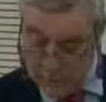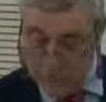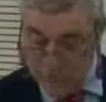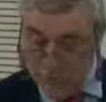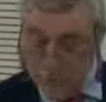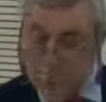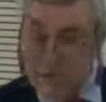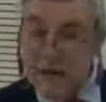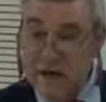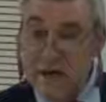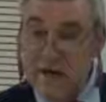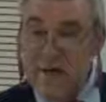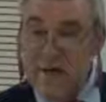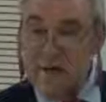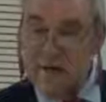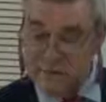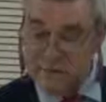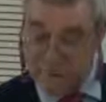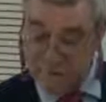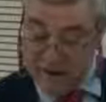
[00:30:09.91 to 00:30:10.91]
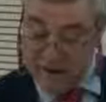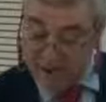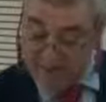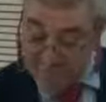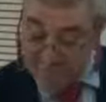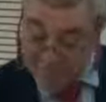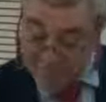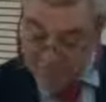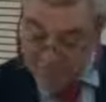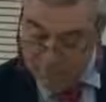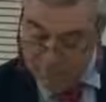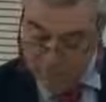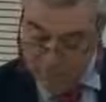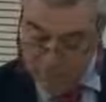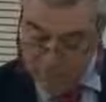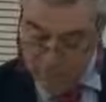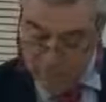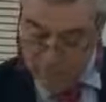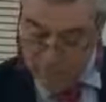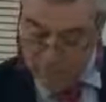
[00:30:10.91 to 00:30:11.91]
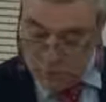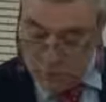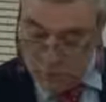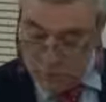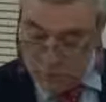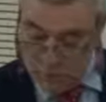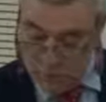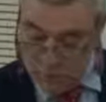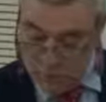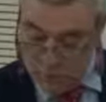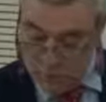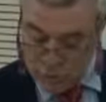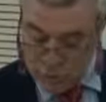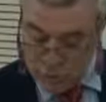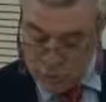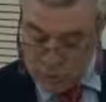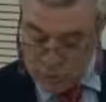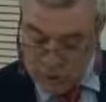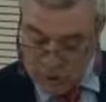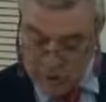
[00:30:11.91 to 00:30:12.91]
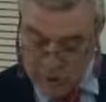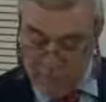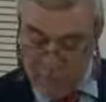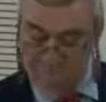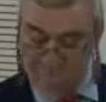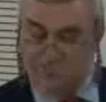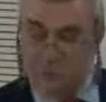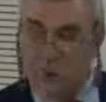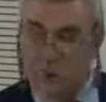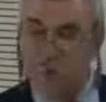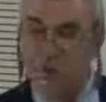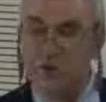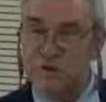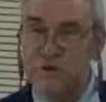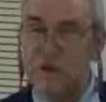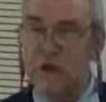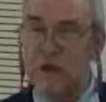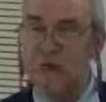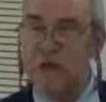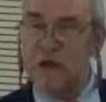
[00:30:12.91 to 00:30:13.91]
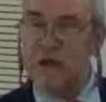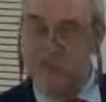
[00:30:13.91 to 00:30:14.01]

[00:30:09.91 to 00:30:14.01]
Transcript: renamed by them to the Voice of